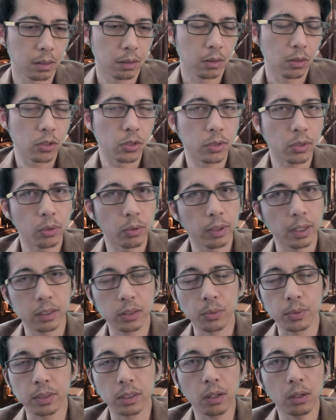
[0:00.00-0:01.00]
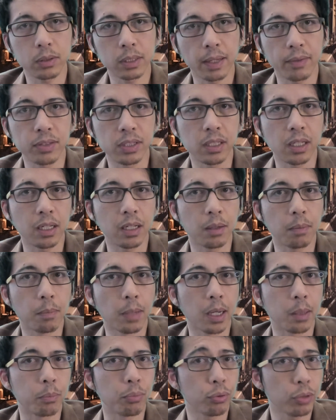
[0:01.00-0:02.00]
So as a result, I've seen
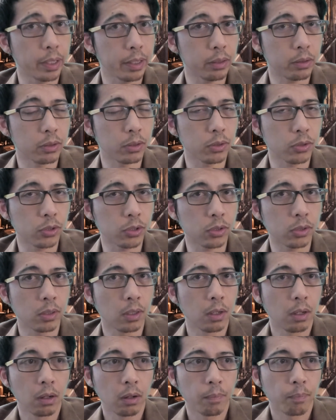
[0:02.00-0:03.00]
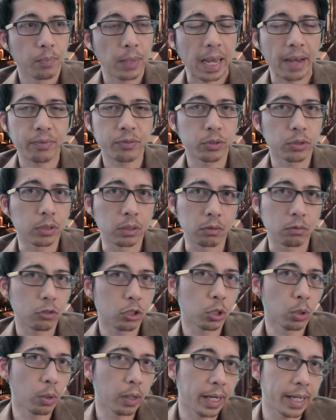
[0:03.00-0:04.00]
my players, after
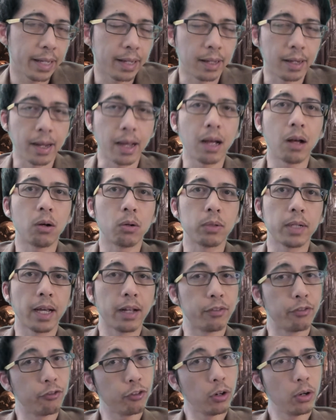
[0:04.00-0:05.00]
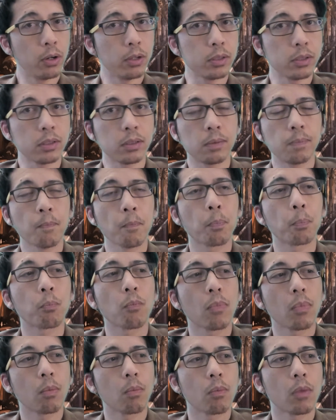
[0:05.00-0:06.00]
trying it out at first,
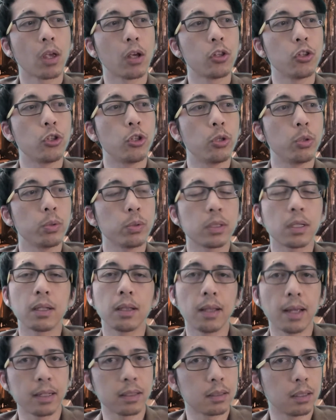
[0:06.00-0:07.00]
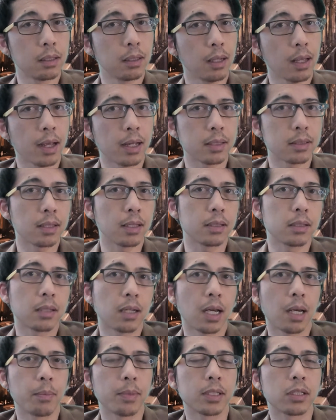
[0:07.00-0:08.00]
use it less and less as
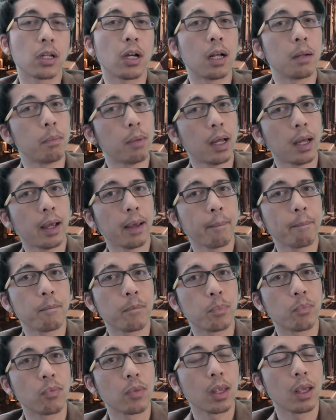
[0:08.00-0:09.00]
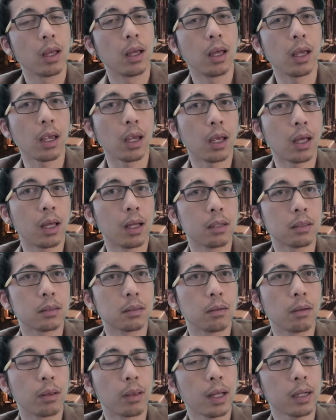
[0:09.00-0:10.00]
time has gone by. And
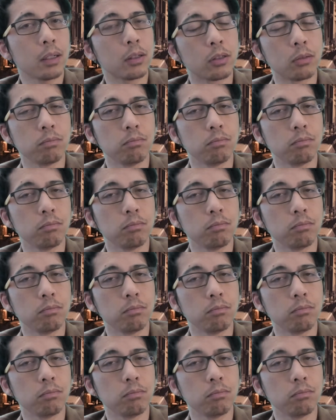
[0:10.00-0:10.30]
that